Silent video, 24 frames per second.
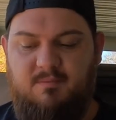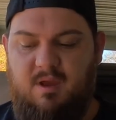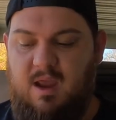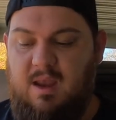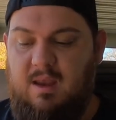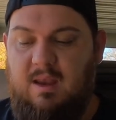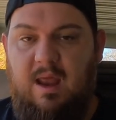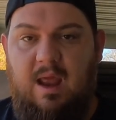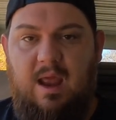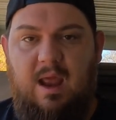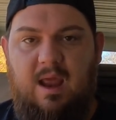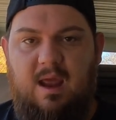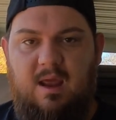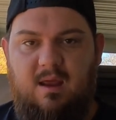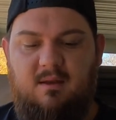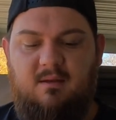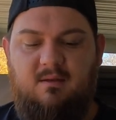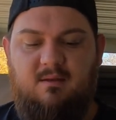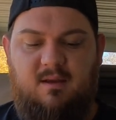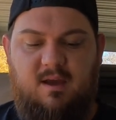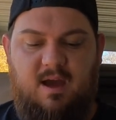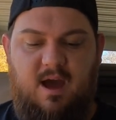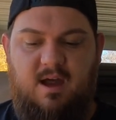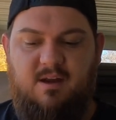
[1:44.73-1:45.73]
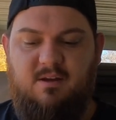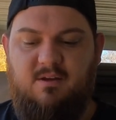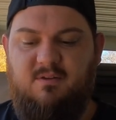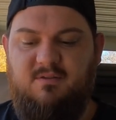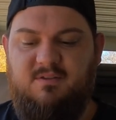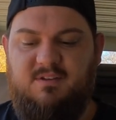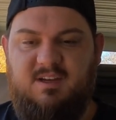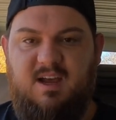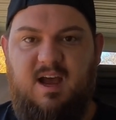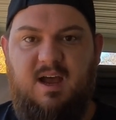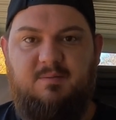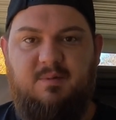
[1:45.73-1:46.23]
in hand, kind of
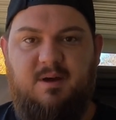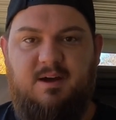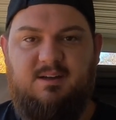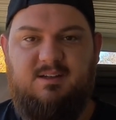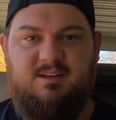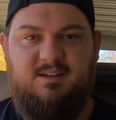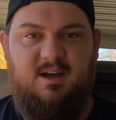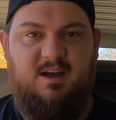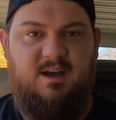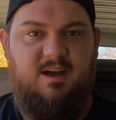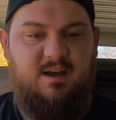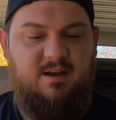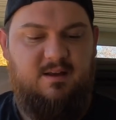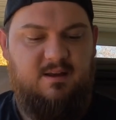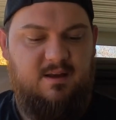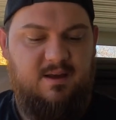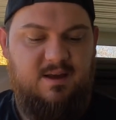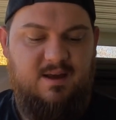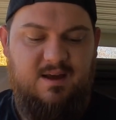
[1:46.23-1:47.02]
side by side.